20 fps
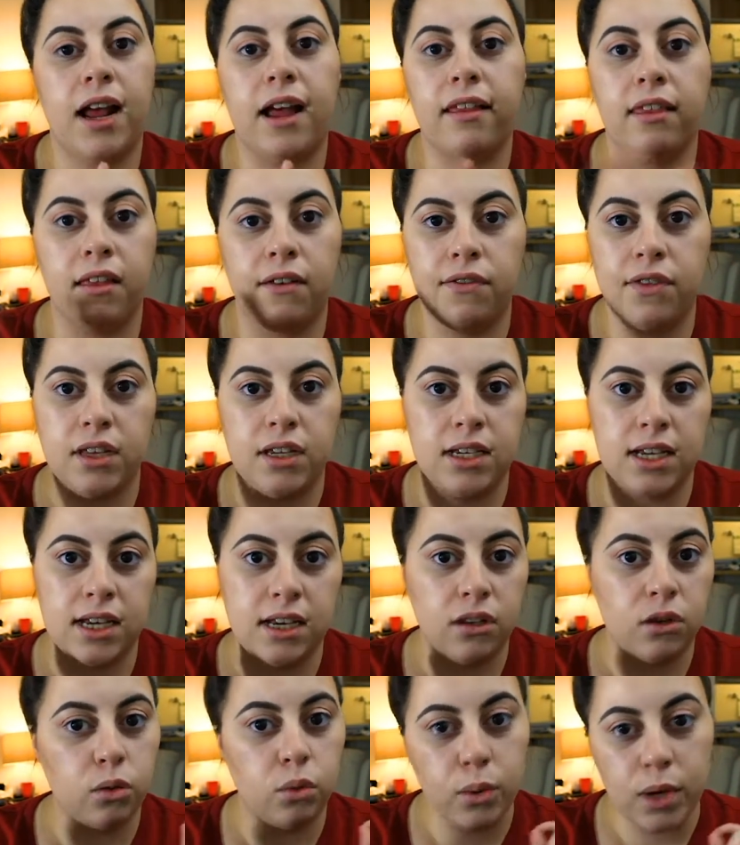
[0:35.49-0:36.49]
I loved the
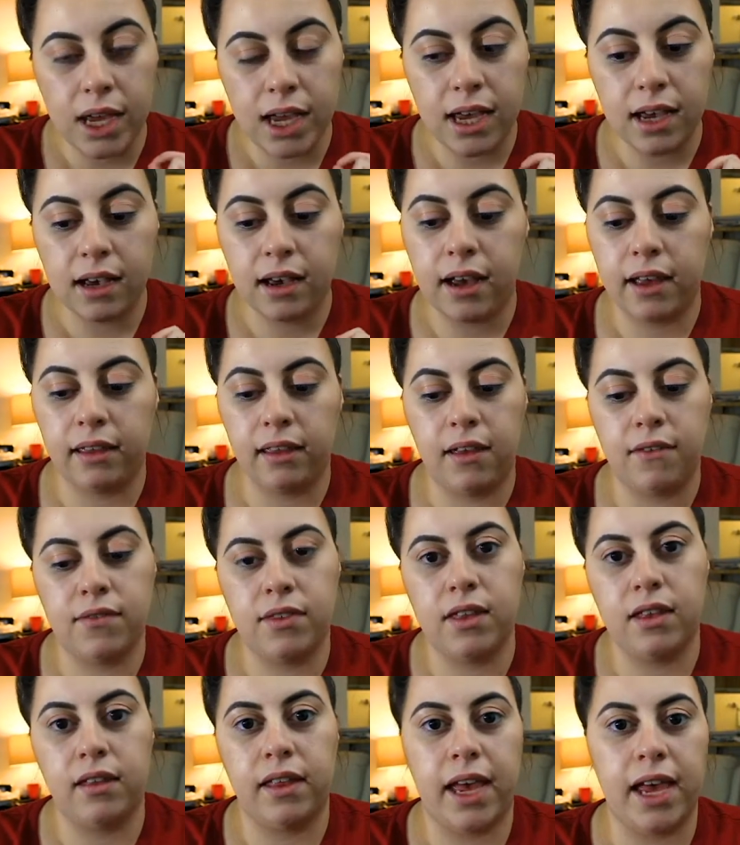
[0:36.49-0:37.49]
teal wing, I loved
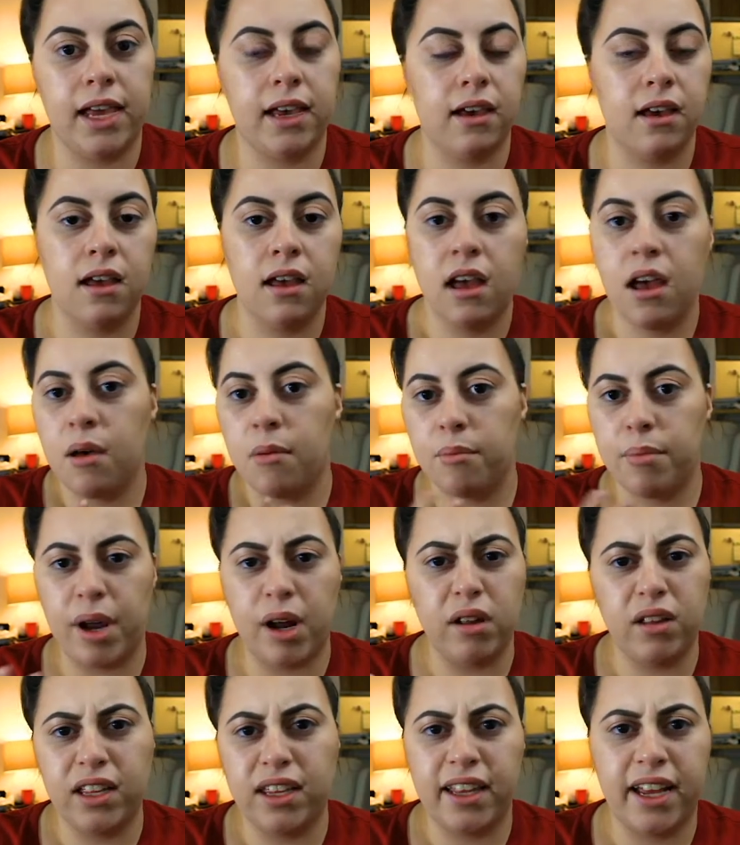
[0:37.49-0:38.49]
the like
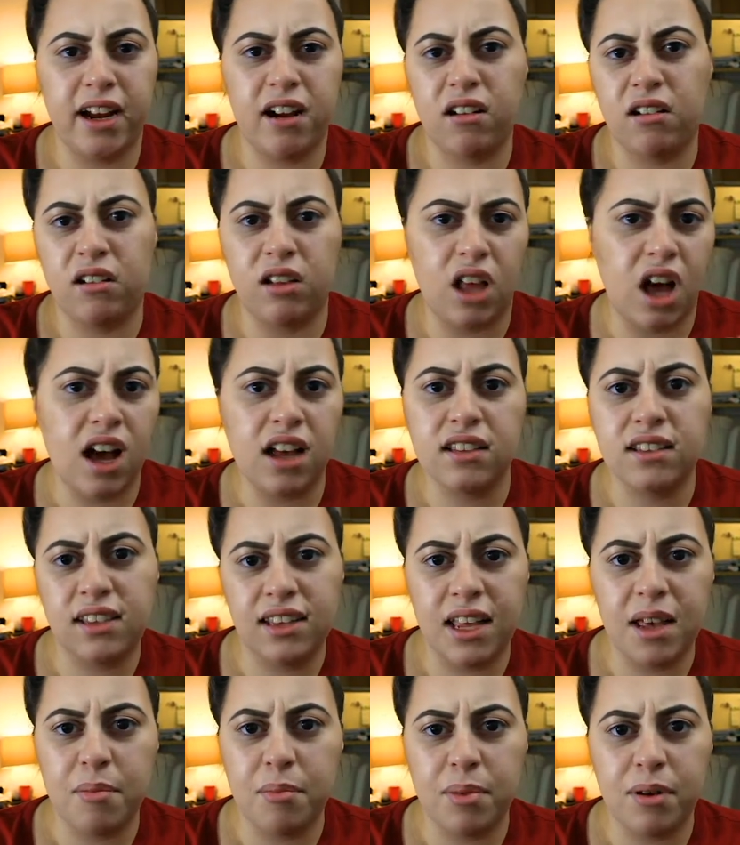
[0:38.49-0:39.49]
barely there gloss
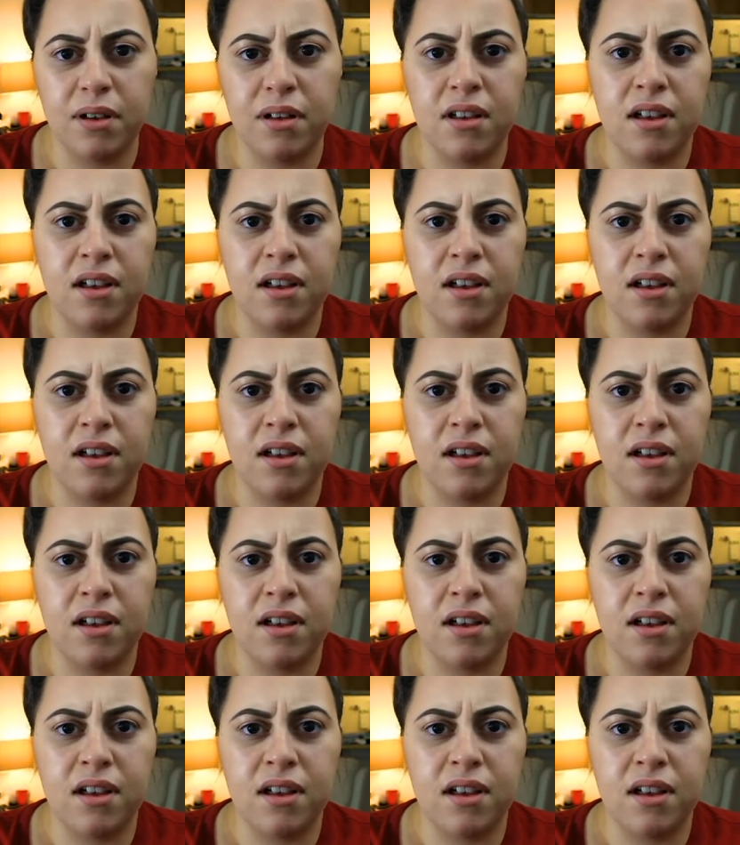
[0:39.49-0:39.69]
lip,